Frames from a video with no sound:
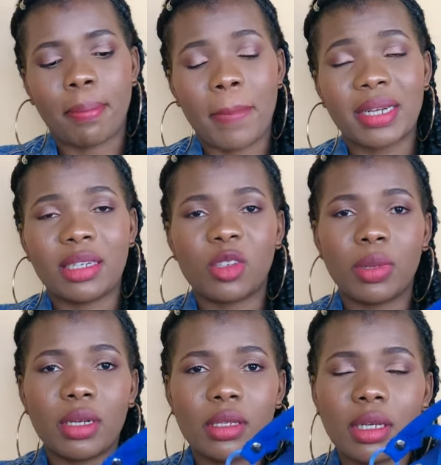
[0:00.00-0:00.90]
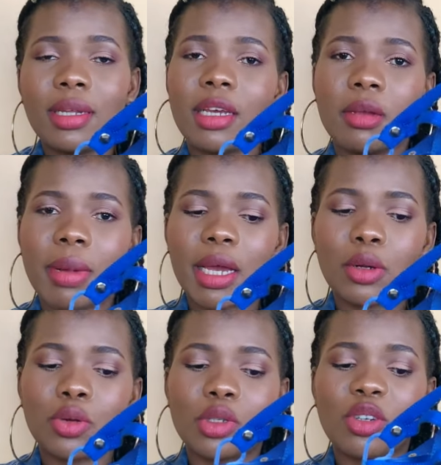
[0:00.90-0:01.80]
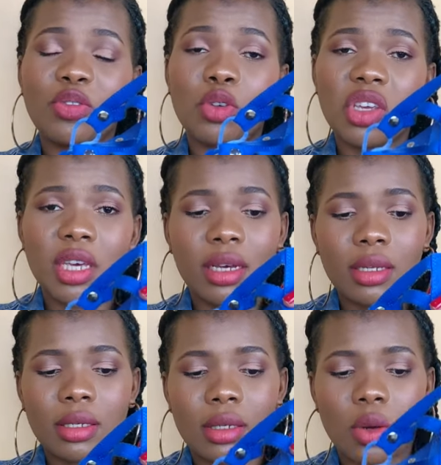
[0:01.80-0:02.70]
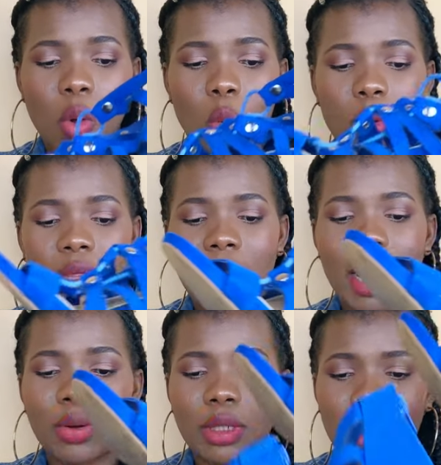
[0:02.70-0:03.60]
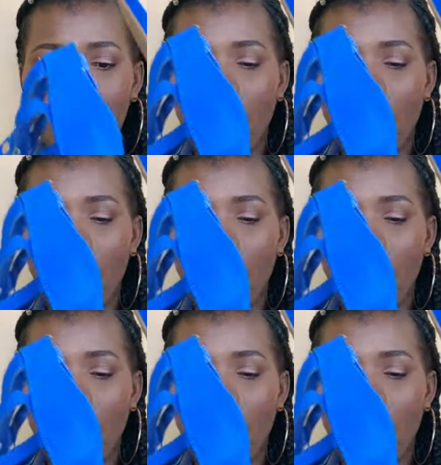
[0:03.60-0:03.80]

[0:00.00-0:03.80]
but it's been sitting in my closet for years without